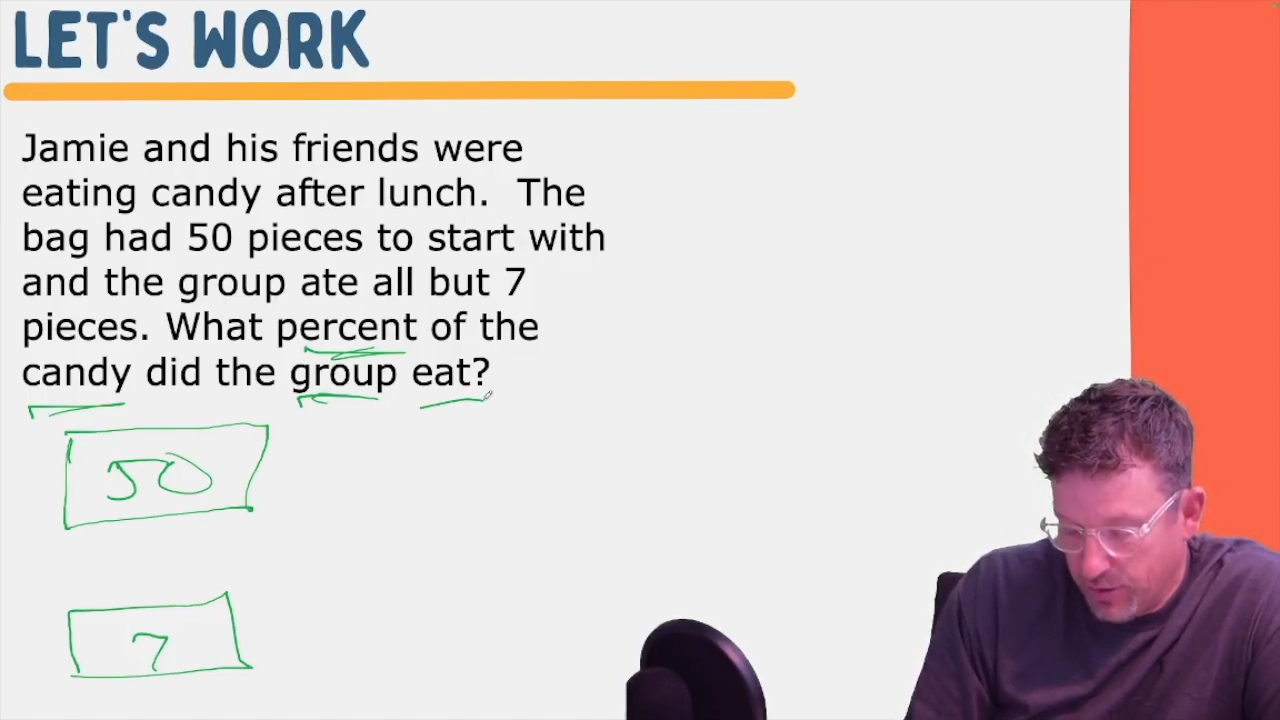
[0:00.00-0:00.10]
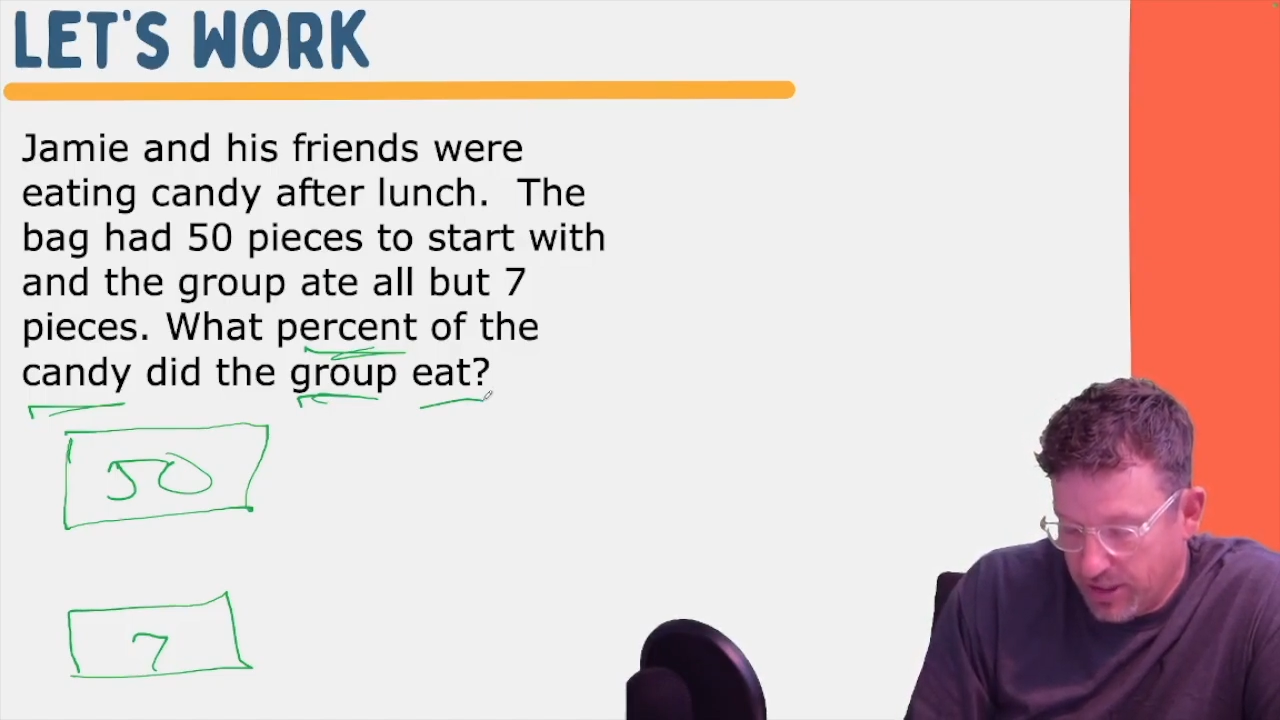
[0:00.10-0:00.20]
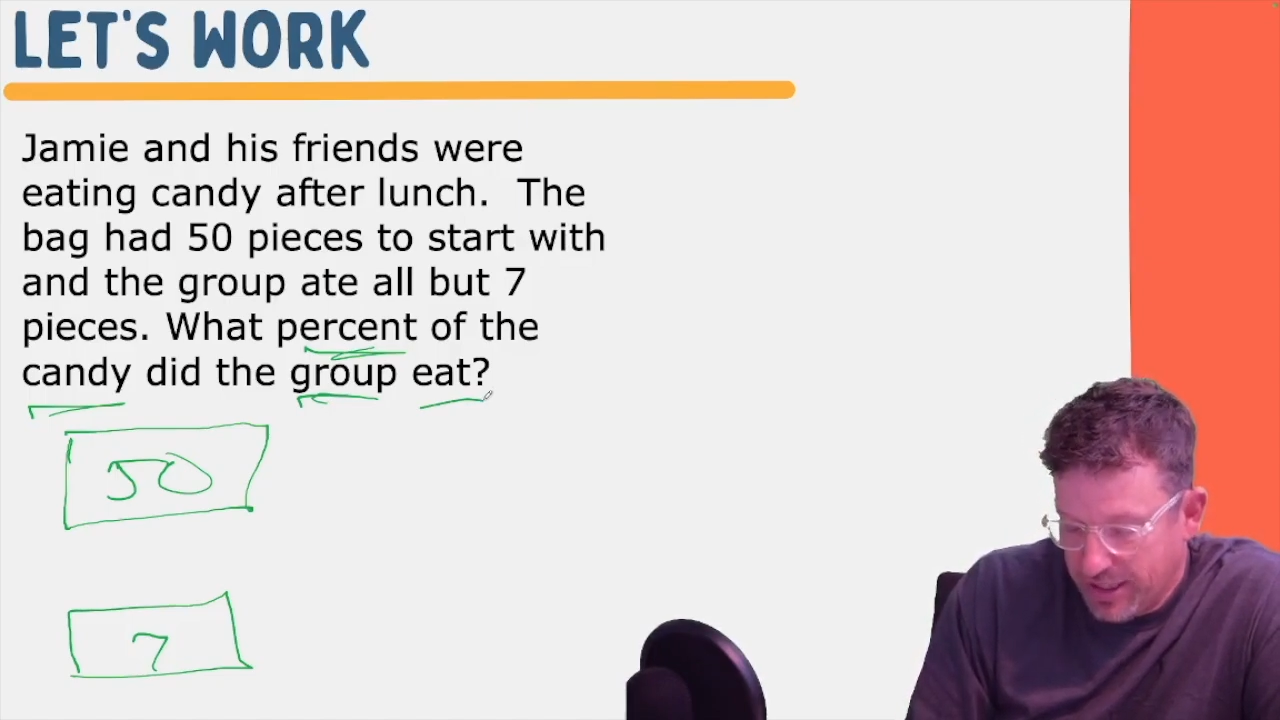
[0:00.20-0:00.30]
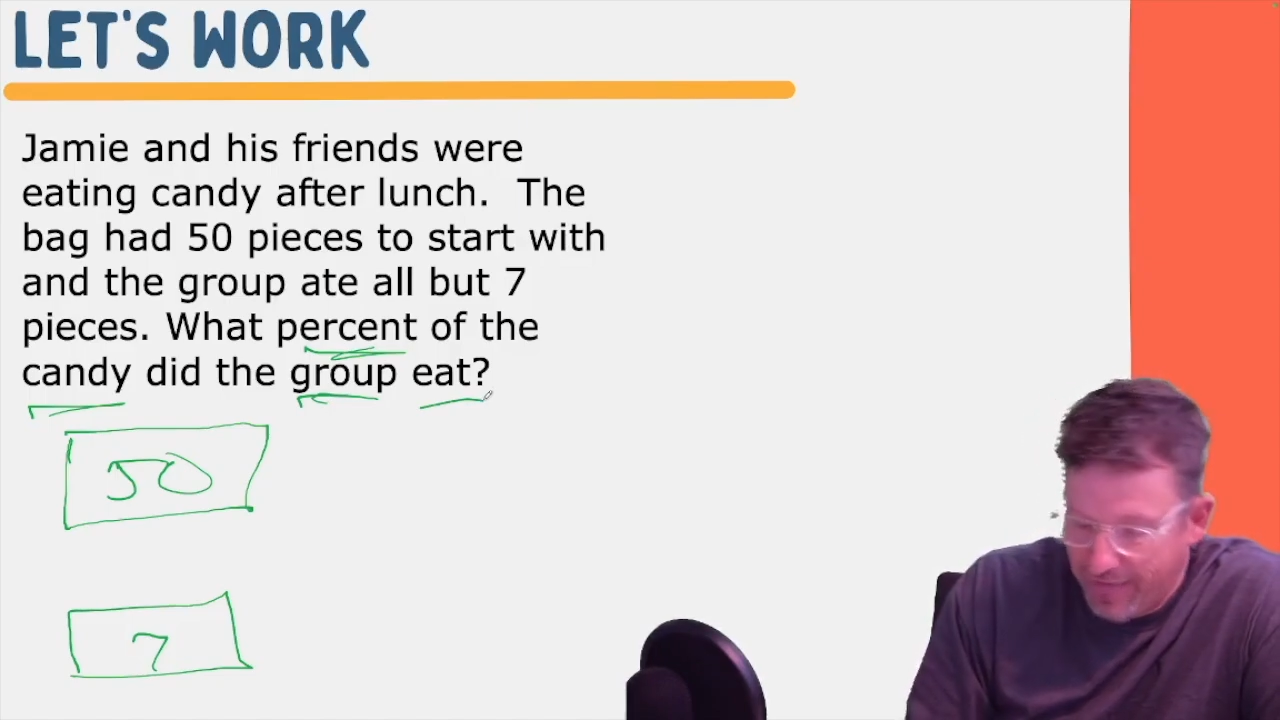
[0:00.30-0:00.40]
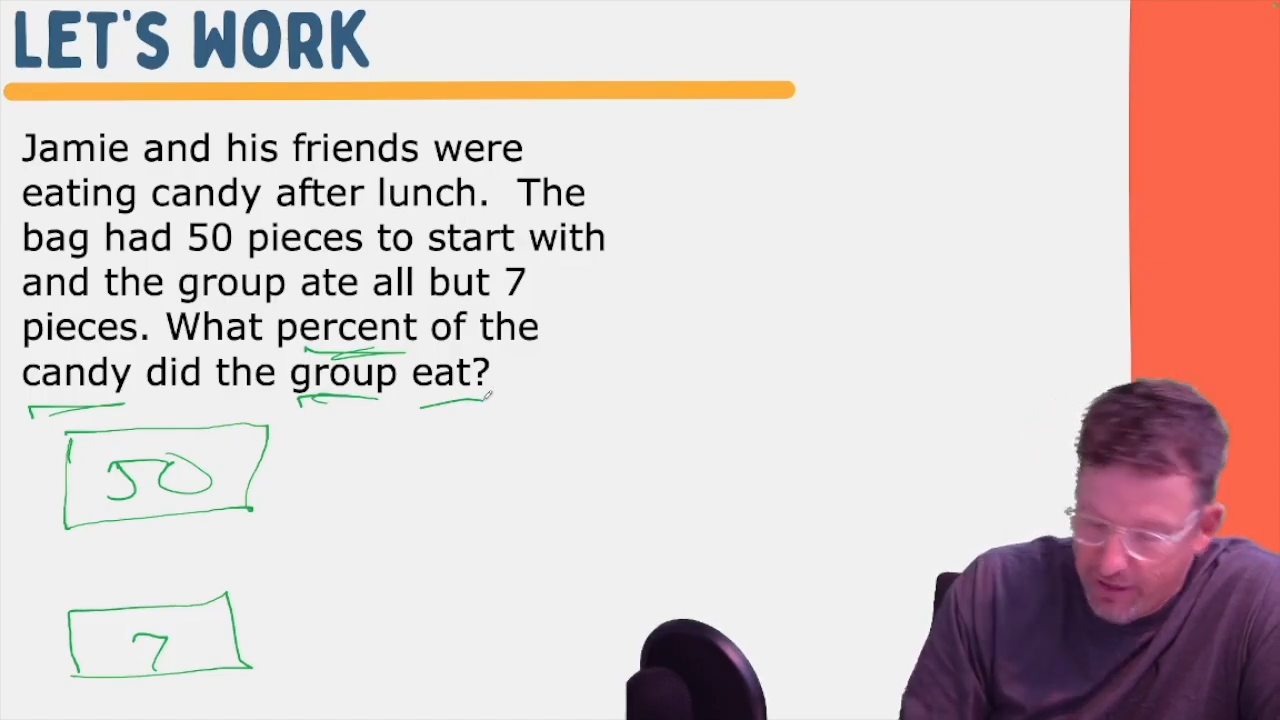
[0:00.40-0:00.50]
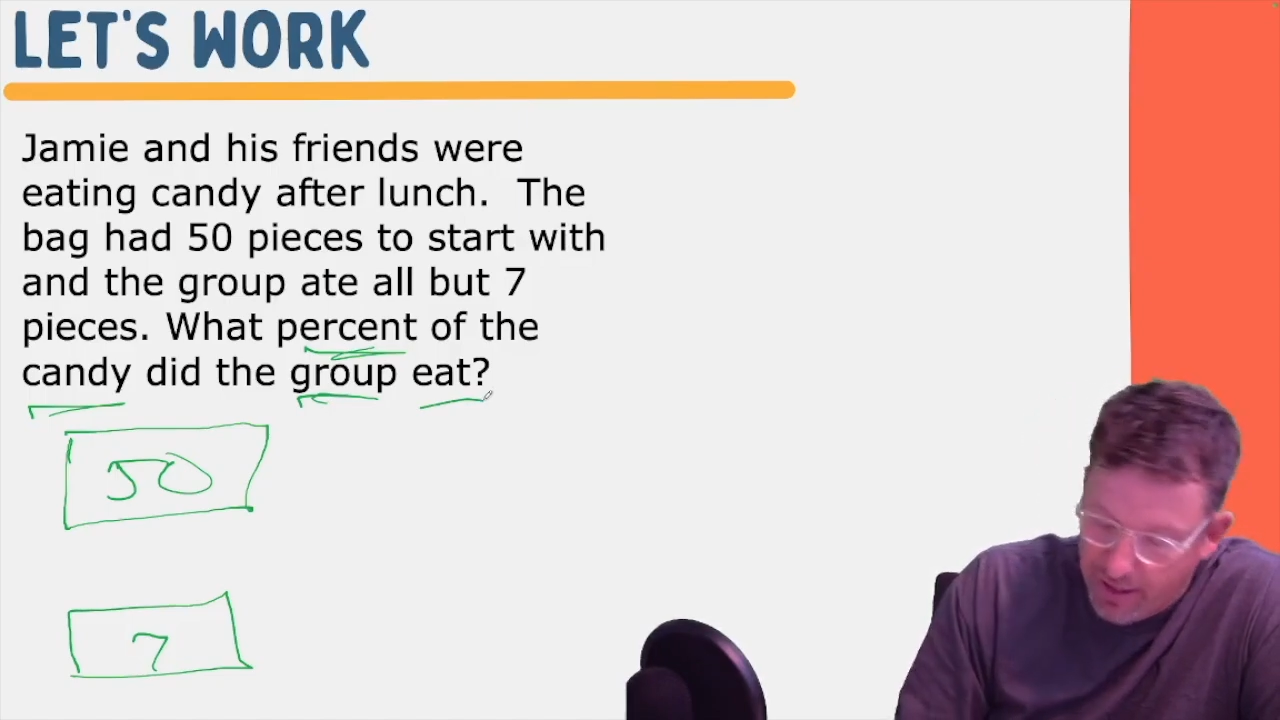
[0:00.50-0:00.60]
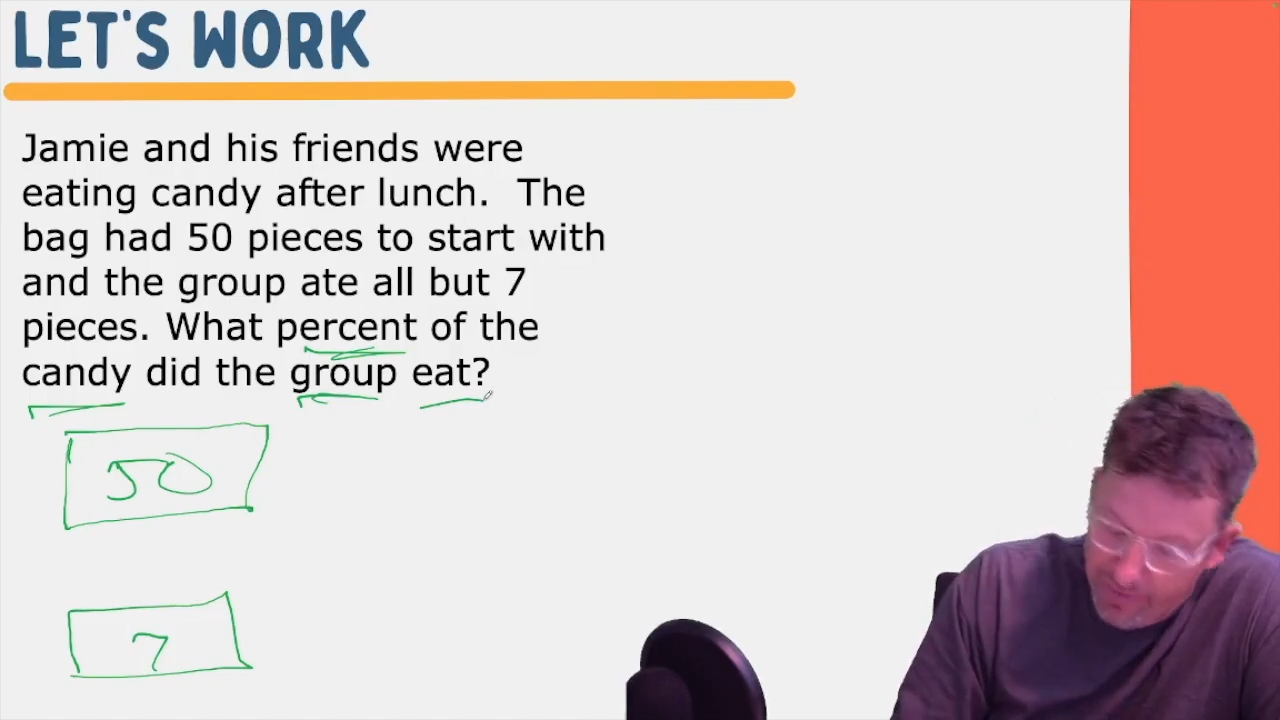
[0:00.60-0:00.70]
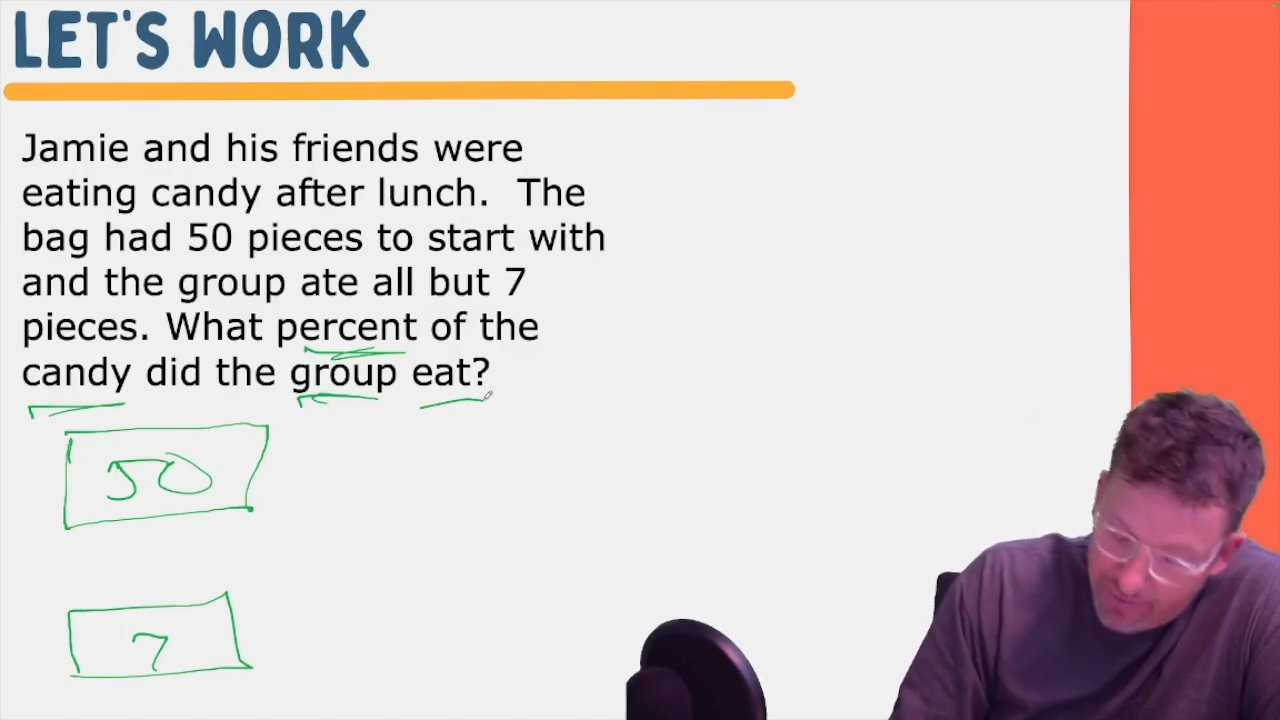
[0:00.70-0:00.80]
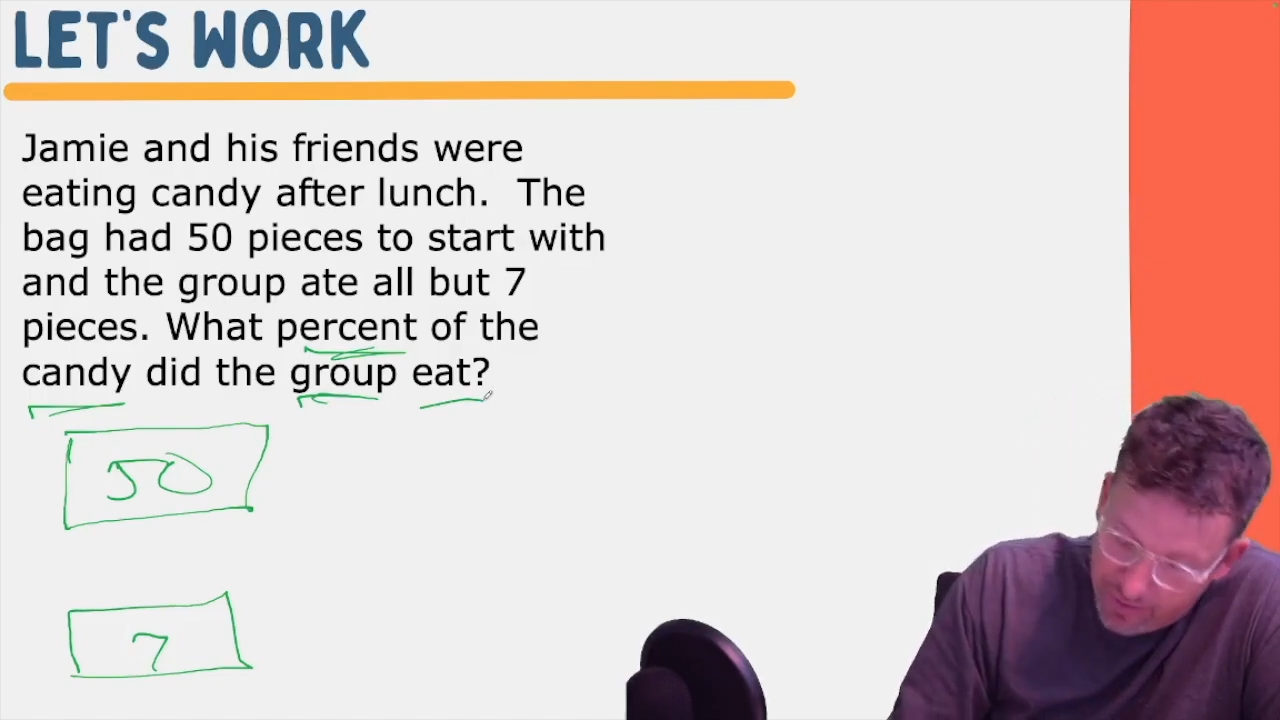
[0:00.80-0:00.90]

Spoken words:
7 left.